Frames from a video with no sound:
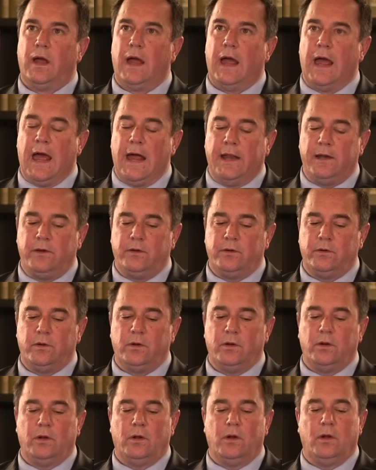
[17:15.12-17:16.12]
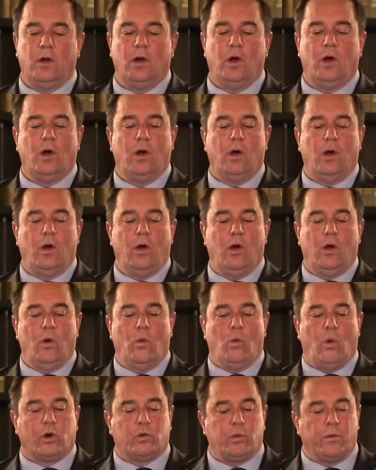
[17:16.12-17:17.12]
And
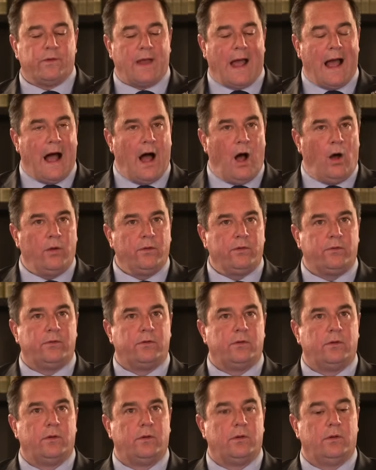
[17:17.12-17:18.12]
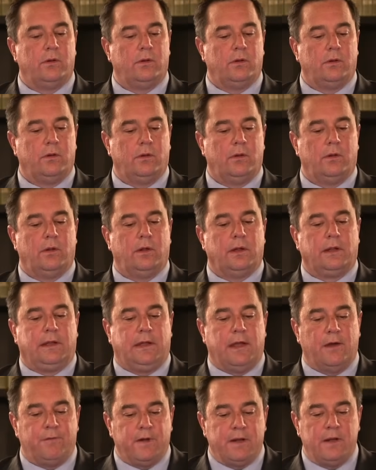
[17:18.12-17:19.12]
what was ours,
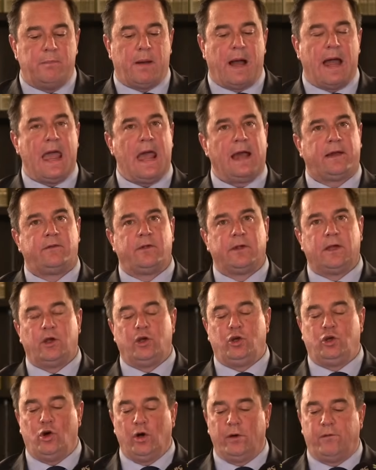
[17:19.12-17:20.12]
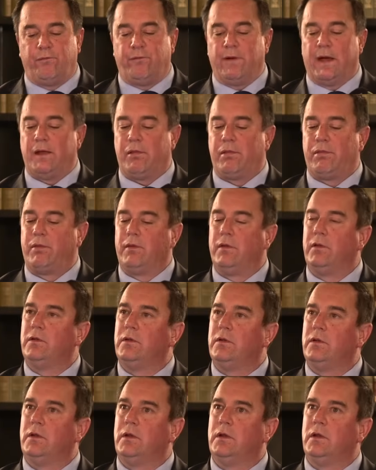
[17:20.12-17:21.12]
given by acting in good faith,
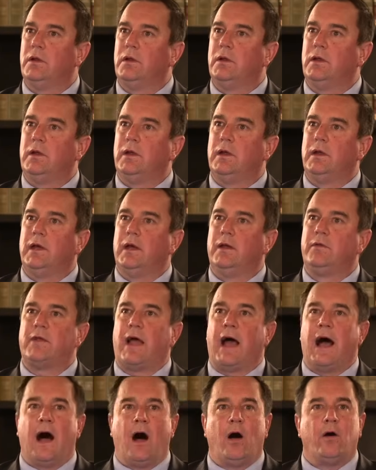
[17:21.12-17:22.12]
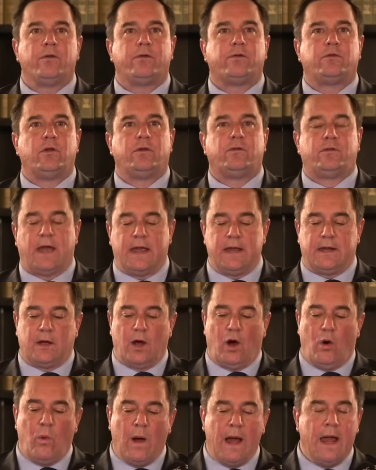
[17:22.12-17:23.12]
is ours to take
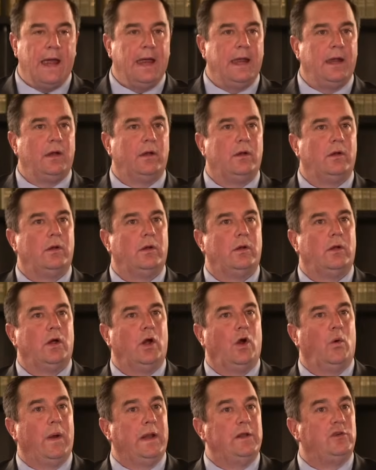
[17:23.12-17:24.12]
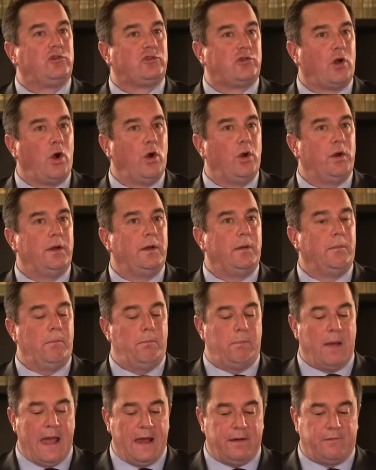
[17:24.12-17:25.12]
away when shown
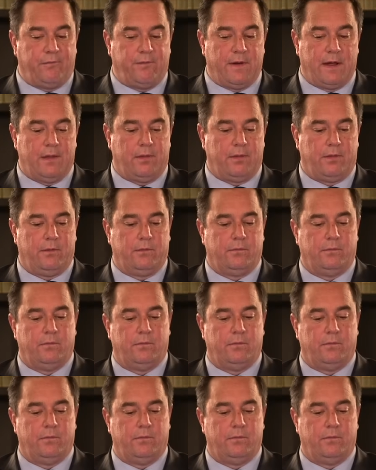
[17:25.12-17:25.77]
bad faith.